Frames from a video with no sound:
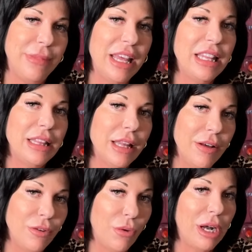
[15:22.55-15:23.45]
and then
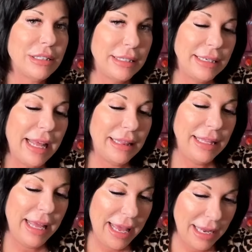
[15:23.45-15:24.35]
love crossing at
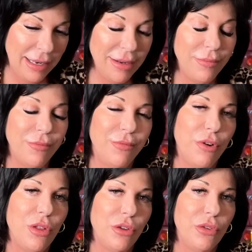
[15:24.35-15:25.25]
the end
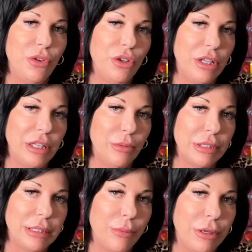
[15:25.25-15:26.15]
for those of you dealing
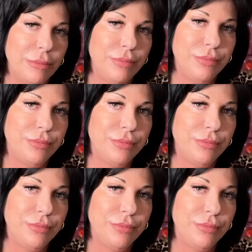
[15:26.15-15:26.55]
with someone.